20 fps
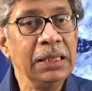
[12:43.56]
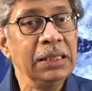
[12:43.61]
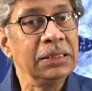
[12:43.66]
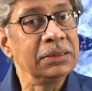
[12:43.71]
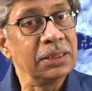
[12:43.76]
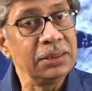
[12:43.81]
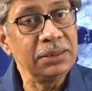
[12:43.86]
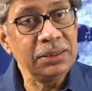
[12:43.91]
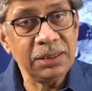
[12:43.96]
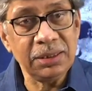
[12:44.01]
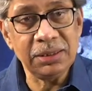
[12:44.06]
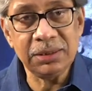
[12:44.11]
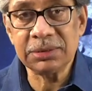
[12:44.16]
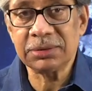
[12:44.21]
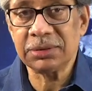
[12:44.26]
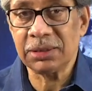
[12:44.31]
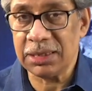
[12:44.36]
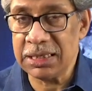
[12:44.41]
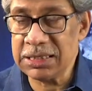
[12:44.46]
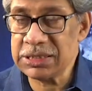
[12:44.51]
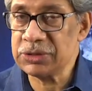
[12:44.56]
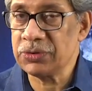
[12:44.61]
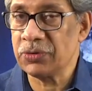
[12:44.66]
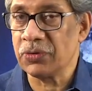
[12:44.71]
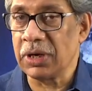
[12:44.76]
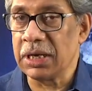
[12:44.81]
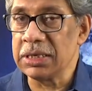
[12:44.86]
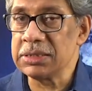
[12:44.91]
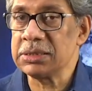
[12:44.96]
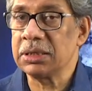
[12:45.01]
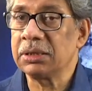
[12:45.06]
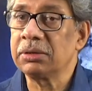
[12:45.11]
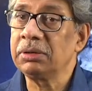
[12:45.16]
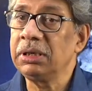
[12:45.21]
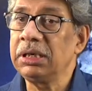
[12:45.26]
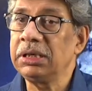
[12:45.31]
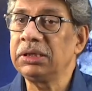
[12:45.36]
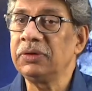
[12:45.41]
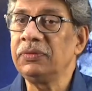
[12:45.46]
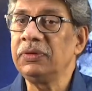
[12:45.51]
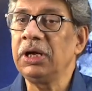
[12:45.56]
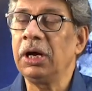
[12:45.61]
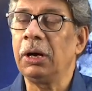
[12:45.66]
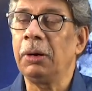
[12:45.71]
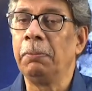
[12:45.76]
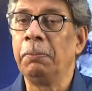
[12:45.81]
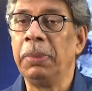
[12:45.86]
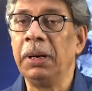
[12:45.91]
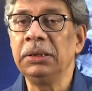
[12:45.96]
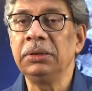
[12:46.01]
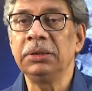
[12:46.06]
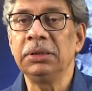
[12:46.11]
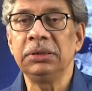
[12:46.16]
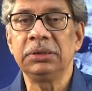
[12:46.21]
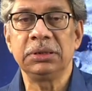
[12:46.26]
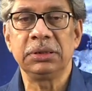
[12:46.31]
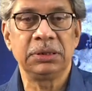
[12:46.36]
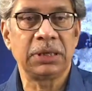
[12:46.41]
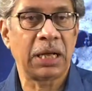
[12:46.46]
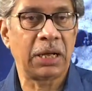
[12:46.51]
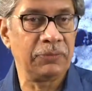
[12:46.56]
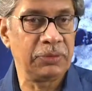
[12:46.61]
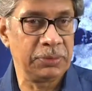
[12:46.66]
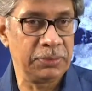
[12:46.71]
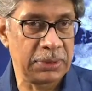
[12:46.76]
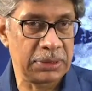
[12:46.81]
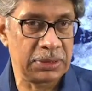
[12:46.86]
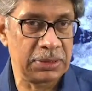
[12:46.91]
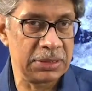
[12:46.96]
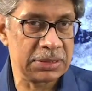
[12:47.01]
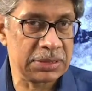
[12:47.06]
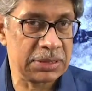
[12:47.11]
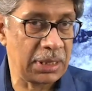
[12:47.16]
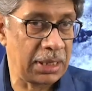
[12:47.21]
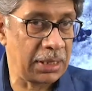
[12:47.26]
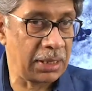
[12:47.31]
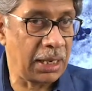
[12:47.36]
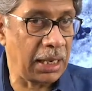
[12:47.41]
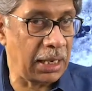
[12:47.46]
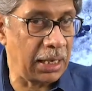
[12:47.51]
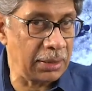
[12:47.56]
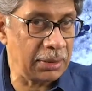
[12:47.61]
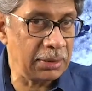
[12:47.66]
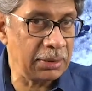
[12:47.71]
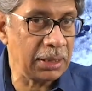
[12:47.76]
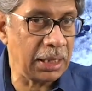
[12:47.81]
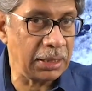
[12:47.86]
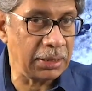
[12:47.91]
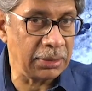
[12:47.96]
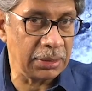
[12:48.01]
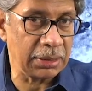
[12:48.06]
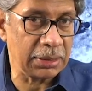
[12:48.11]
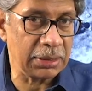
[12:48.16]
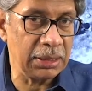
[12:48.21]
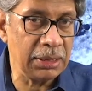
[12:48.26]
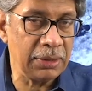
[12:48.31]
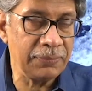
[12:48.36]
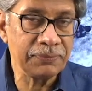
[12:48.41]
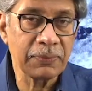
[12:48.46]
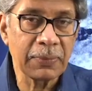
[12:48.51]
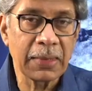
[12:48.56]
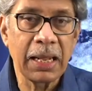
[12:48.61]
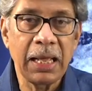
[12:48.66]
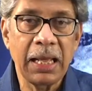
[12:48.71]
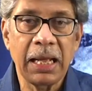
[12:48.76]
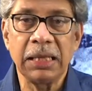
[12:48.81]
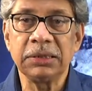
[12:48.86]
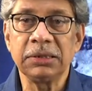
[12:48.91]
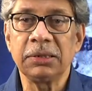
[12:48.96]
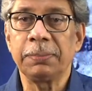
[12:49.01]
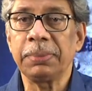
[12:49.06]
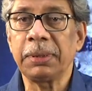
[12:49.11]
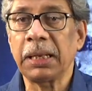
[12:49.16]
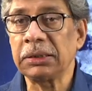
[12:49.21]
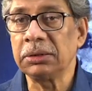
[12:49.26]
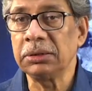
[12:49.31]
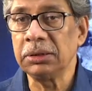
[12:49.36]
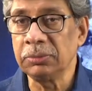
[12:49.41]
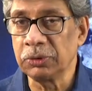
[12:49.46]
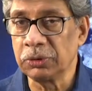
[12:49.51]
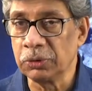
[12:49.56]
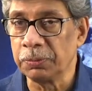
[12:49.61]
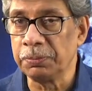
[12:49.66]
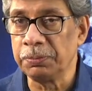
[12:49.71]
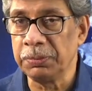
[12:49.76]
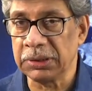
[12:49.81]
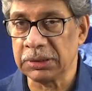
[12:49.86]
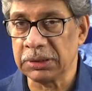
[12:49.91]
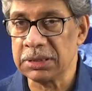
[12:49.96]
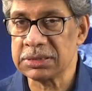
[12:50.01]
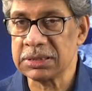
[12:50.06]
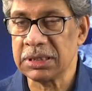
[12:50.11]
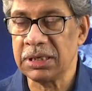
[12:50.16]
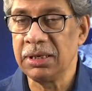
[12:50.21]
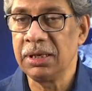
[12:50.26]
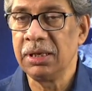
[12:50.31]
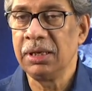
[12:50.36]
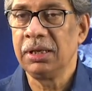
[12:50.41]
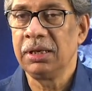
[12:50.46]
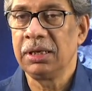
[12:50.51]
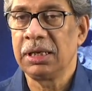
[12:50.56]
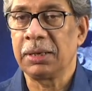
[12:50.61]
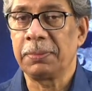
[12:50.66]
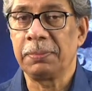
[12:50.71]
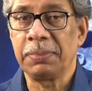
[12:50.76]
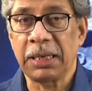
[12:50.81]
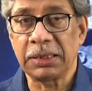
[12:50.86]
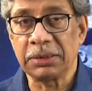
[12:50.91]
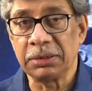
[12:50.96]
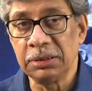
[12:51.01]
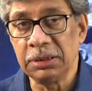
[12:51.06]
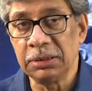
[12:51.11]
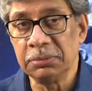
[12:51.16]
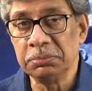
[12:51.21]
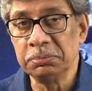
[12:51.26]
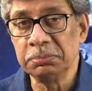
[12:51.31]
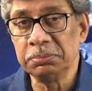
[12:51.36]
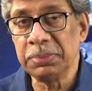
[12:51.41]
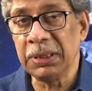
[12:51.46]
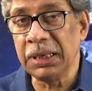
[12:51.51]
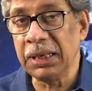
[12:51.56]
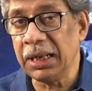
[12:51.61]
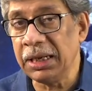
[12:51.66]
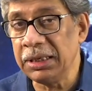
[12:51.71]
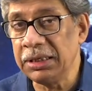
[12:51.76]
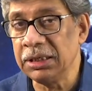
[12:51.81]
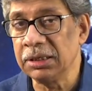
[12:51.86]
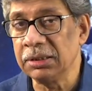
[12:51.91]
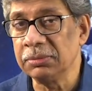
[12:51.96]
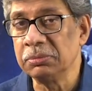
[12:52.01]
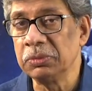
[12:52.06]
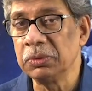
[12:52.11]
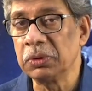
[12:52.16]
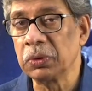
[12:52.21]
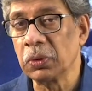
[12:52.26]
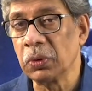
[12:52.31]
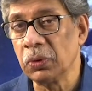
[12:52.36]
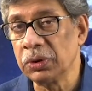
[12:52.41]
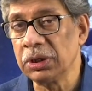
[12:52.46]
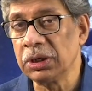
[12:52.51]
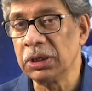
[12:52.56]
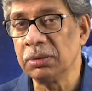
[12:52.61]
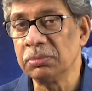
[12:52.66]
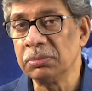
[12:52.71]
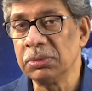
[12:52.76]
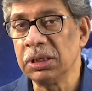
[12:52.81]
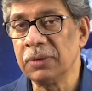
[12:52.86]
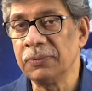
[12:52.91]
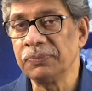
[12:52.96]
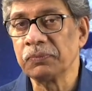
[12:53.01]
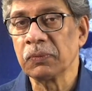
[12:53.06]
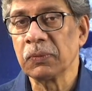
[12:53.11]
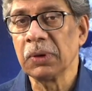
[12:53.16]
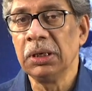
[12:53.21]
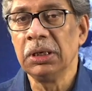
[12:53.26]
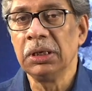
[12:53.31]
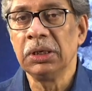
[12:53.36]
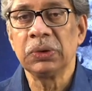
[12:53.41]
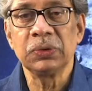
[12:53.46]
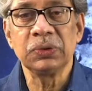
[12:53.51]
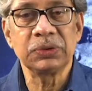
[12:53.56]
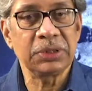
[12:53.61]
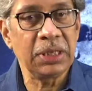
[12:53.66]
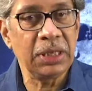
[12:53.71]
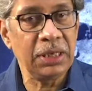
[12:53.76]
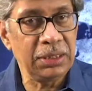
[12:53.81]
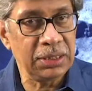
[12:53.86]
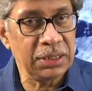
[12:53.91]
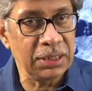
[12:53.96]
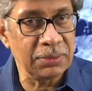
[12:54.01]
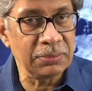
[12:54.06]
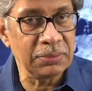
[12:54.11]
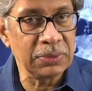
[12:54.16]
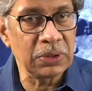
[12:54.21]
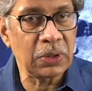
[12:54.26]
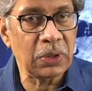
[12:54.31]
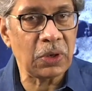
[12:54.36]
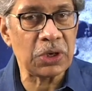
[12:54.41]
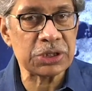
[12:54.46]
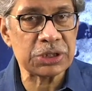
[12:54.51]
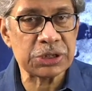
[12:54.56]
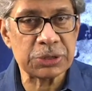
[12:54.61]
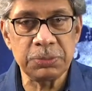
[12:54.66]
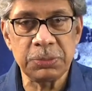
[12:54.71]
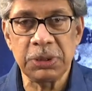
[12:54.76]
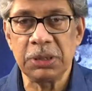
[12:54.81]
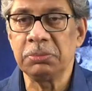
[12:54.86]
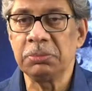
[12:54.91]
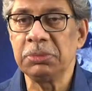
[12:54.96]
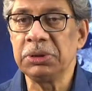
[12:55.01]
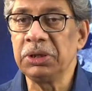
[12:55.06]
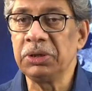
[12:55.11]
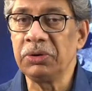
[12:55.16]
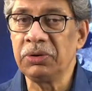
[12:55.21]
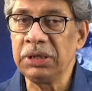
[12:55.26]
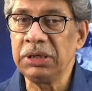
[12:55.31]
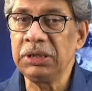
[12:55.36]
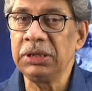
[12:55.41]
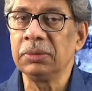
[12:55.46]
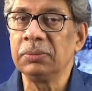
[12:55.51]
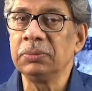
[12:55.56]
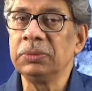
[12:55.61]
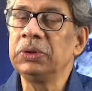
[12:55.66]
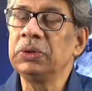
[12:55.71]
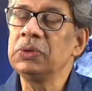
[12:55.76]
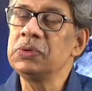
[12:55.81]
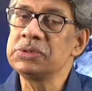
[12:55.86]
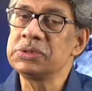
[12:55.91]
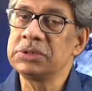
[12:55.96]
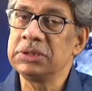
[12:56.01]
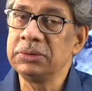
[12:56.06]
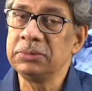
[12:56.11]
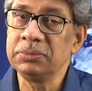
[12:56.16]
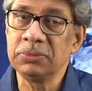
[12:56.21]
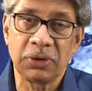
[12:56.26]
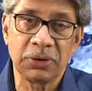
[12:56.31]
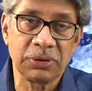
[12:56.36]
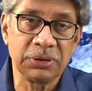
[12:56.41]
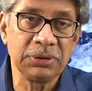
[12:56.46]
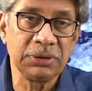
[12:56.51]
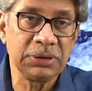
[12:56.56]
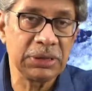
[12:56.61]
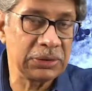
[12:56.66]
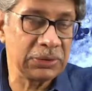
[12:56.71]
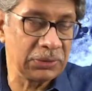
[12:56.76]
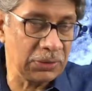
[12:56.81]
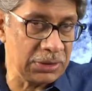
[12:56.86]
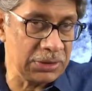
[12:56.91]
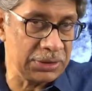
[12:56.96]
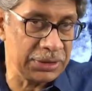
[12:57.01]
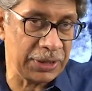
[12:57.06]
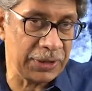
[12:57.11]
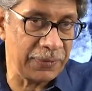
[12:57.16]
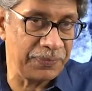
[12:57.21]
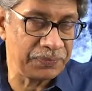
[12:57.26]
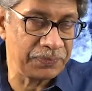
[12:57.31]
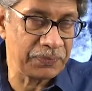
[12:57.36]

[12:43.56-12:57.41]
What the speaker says: The near-Earth asteroids are relatively abundant in heavy metals like iron and nickel, and the platinum group metals like platinum, palladium, rhodium, ruthenium, osmium and iridium used in modern technology.